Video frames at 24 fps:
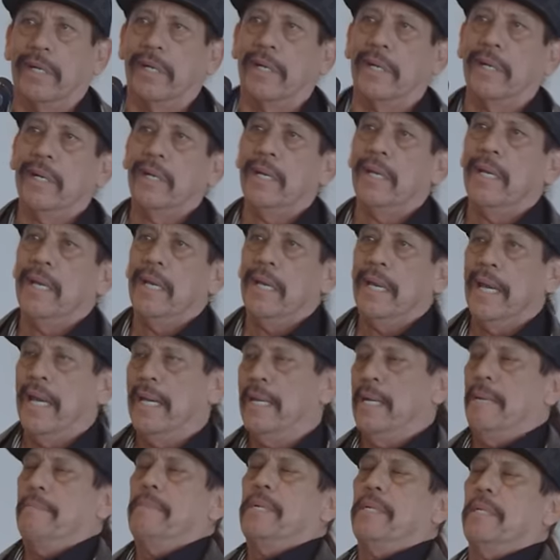And
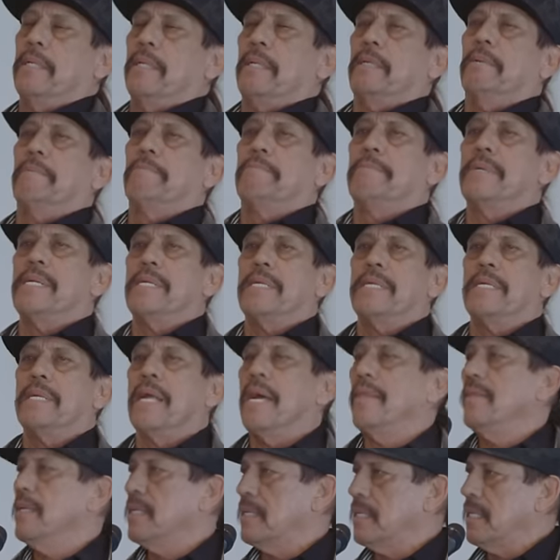I'm in the meeting,
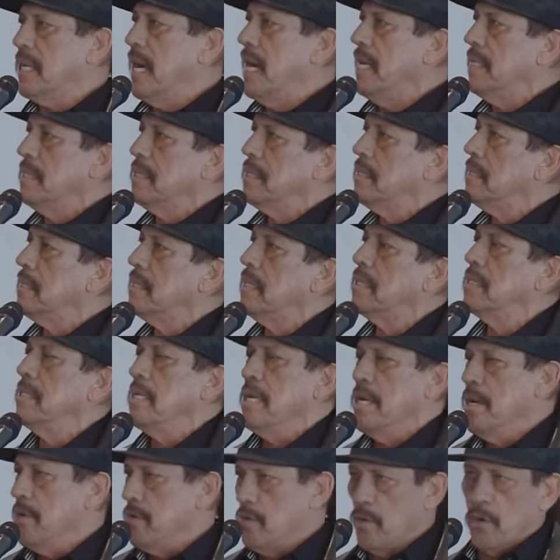and this guy just says,
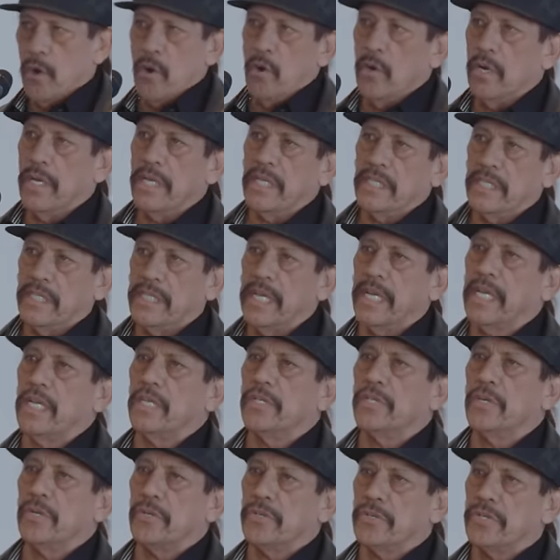you're only as sick
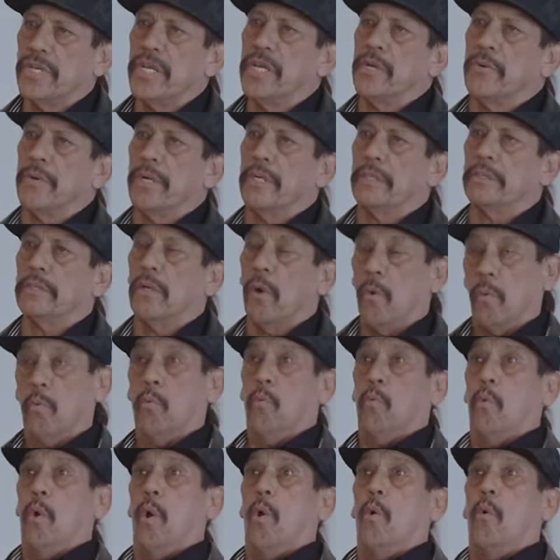as your secrets.
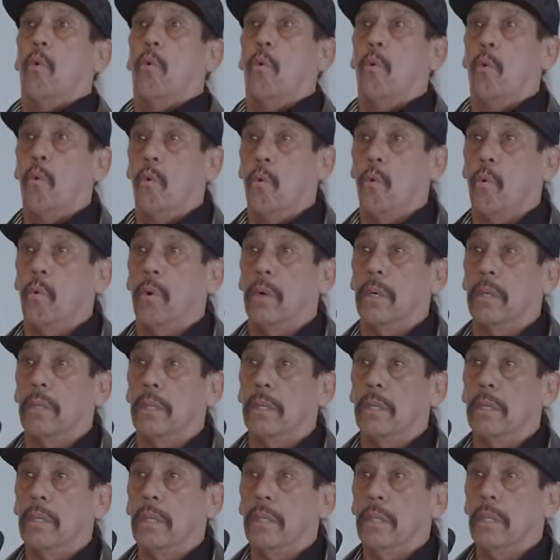Whoa.
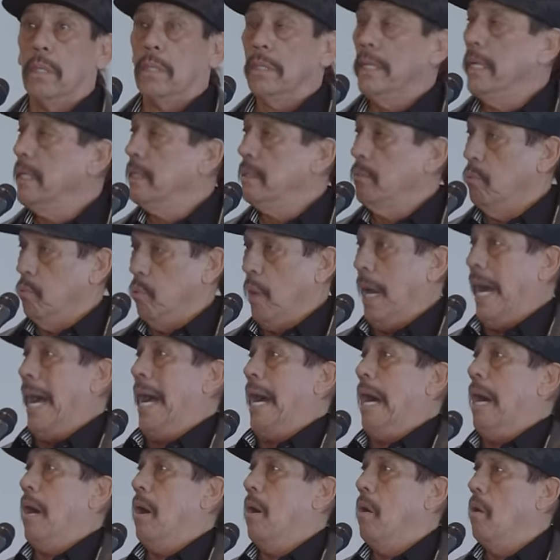
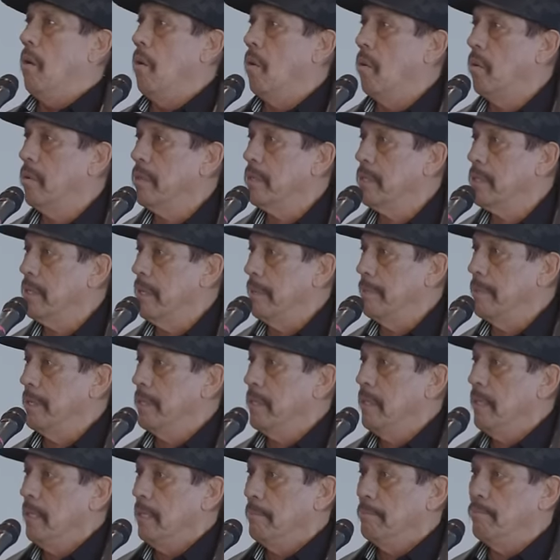Wow, you know what I
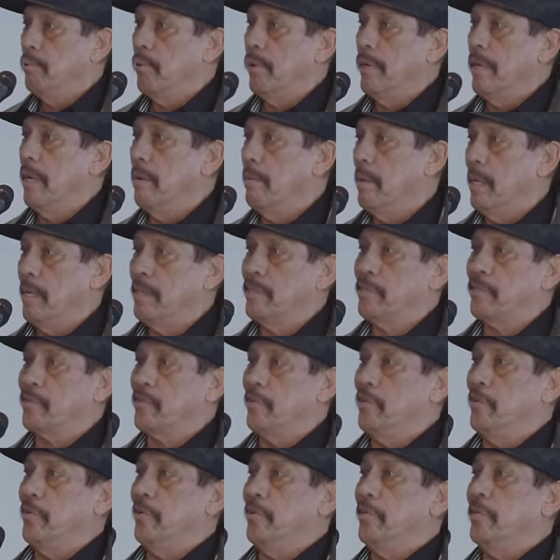mean? Boy, am I
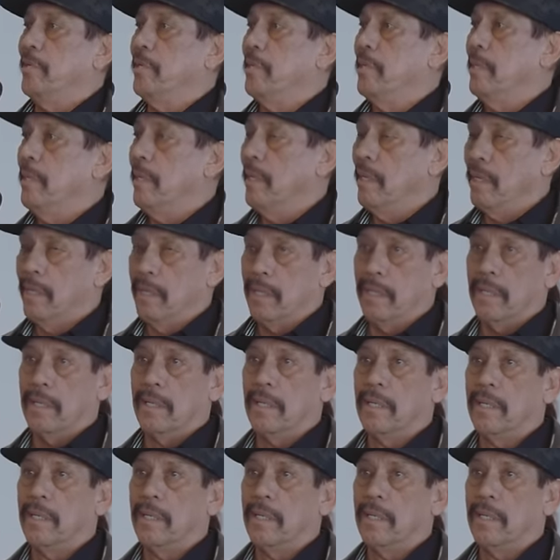screwed. And